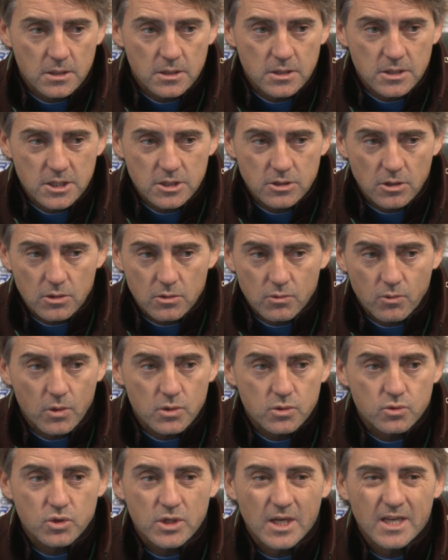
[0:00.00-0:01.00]
This don't
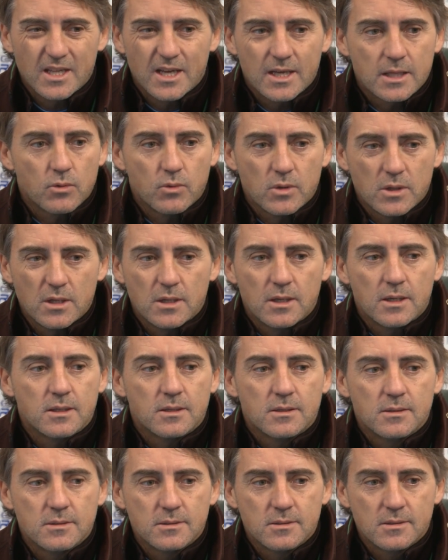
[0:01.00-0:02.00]
want to say that we
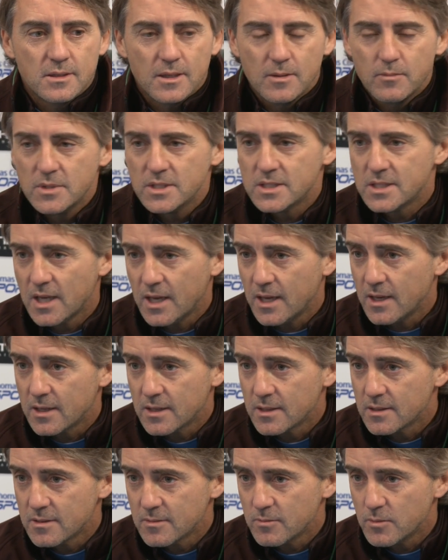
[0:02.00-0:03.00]
didn't a mistake,
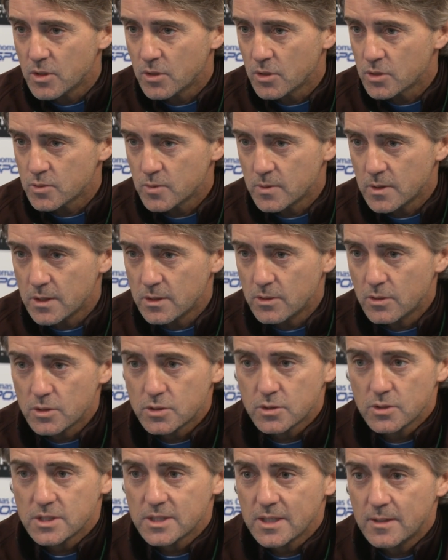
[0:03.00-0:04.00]
because we did
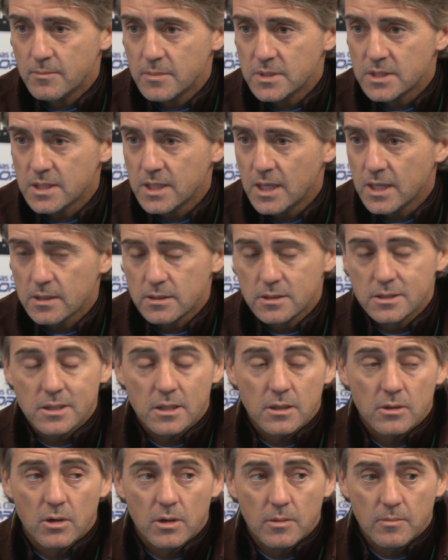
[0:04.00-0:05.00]
also some mistake. This
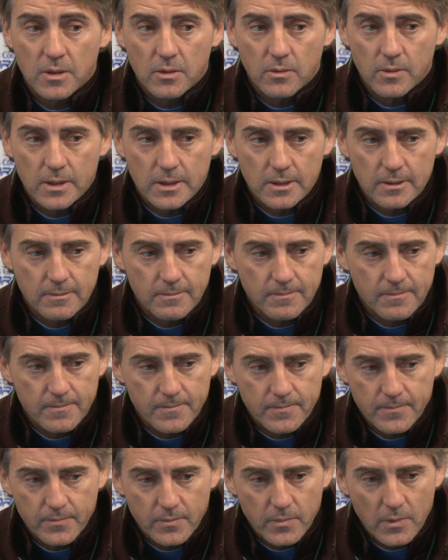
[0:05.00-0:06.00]
is normal when,
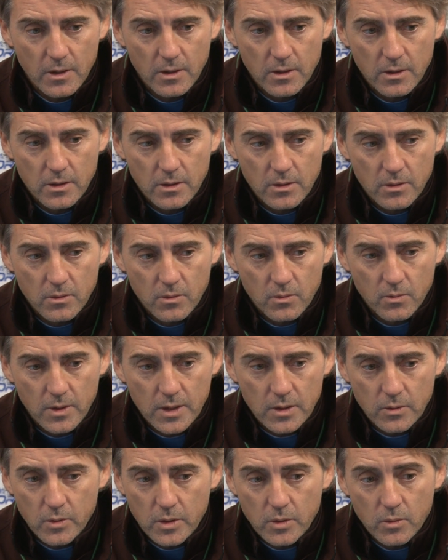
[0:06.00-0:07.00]

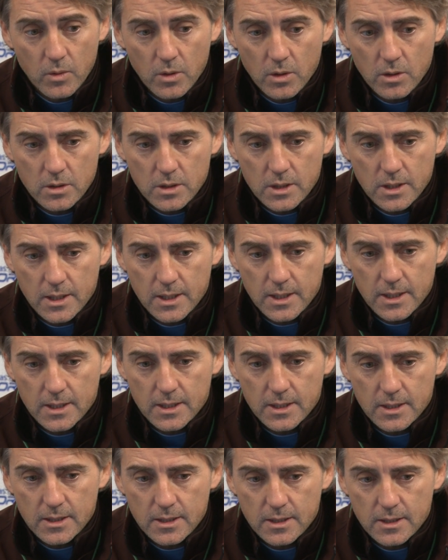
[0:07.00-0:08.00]
when we work.
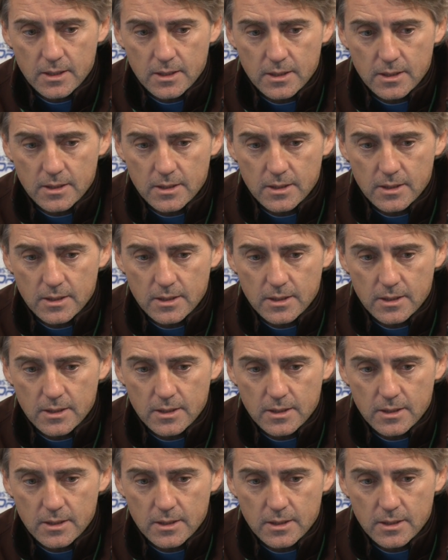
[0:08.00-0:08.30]
Uh,